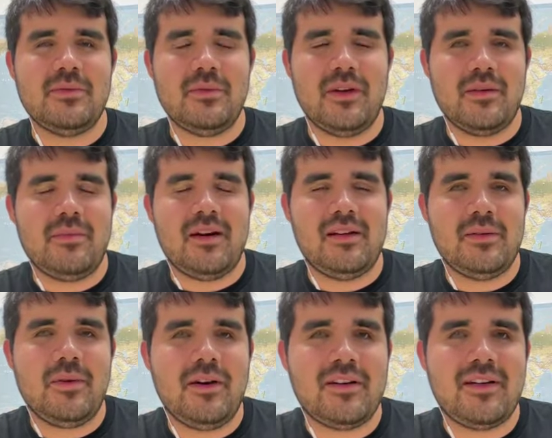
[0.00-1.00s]
with a bottle
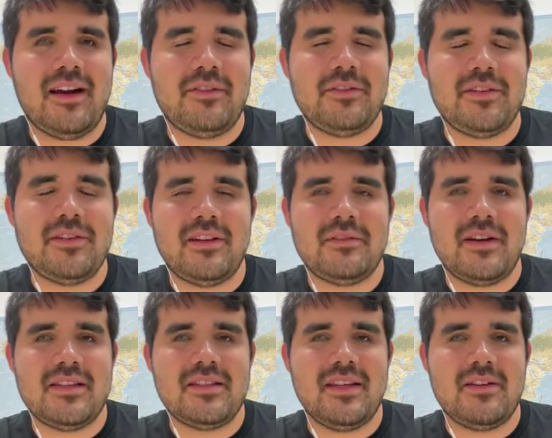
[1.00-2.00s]
of water after you're done
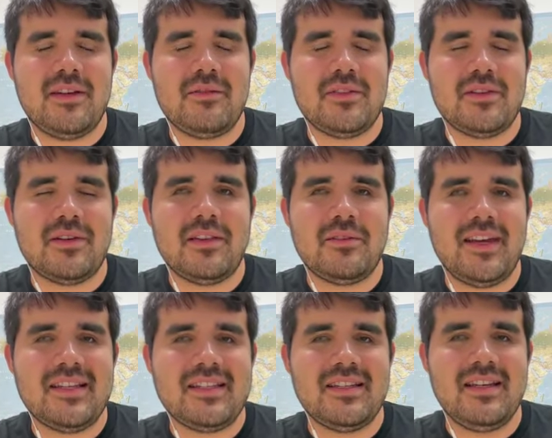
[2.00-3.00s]
racing or even during the
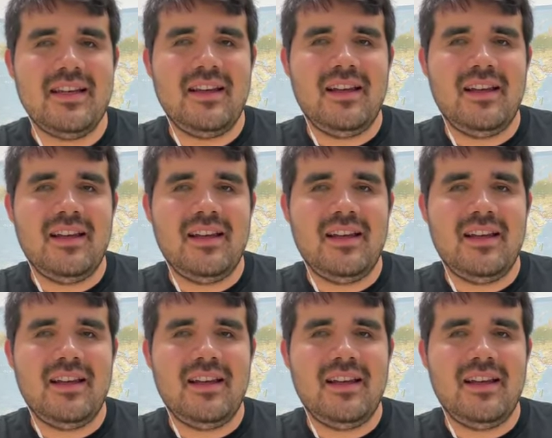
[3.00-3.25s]
race.